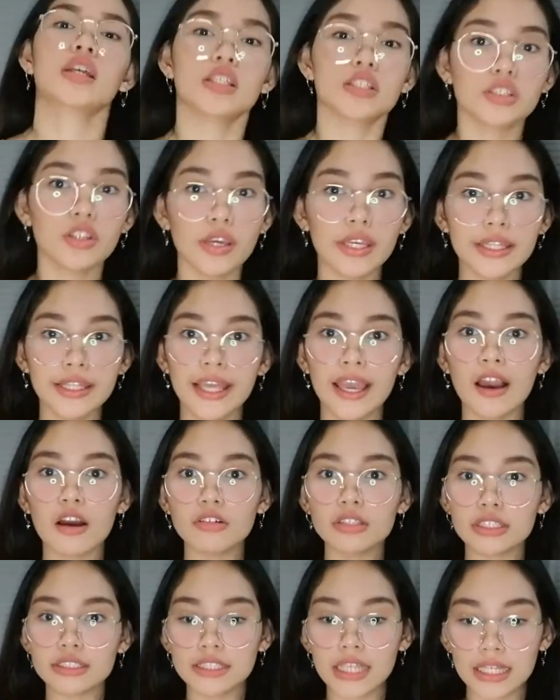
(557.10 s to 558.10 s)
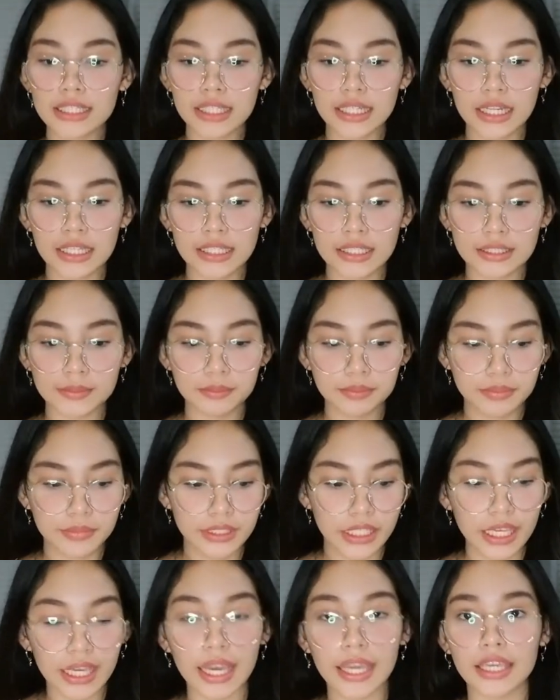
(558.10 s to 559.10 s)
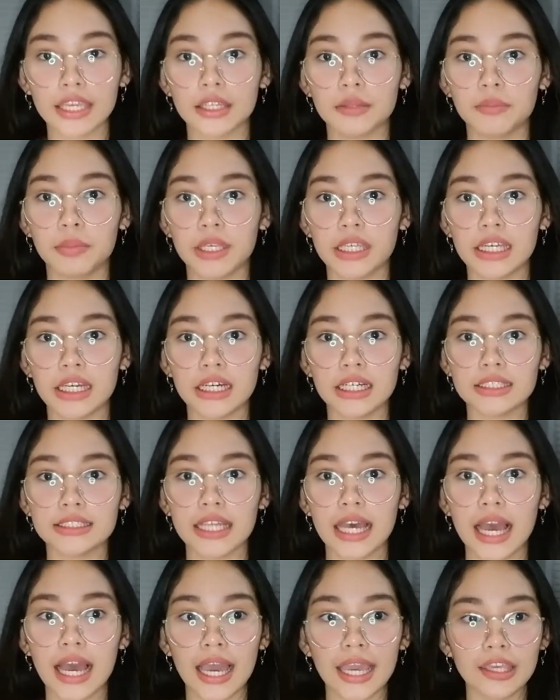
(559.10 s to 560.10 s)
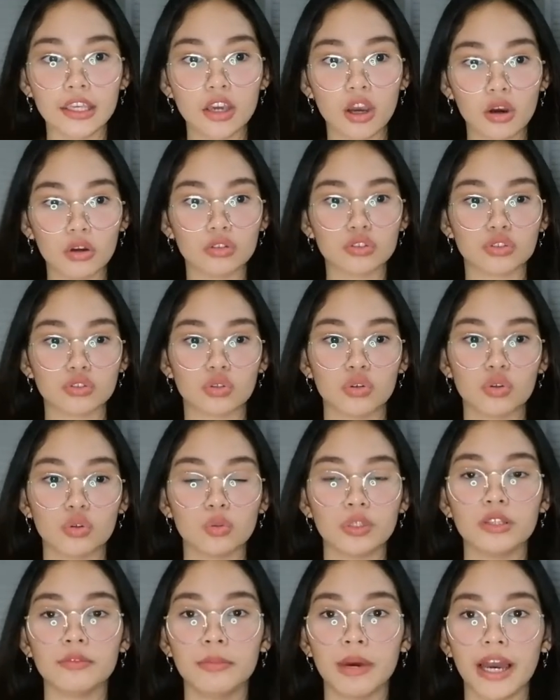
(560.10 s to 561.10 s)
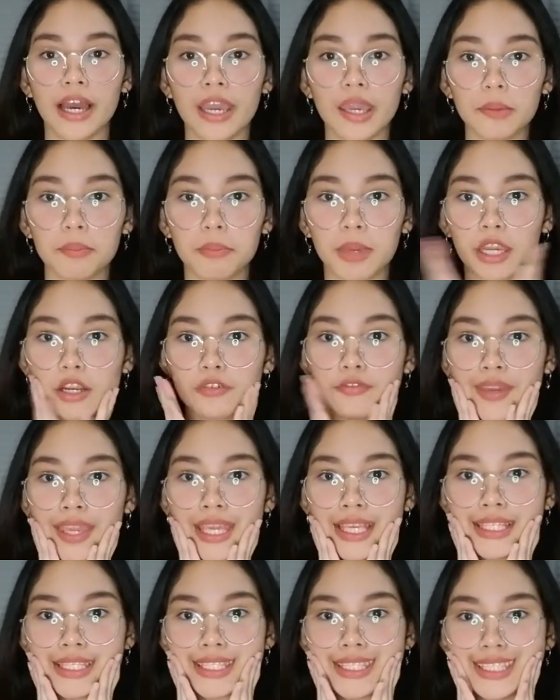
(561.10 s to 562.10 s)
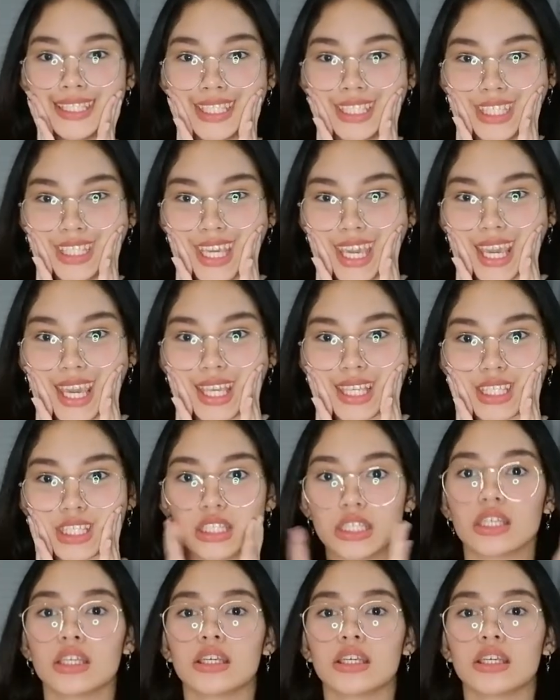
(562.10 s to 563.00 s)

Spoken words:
So, hindi ako nagdadala ng kikai kit because I go to school with my bare face. Yes!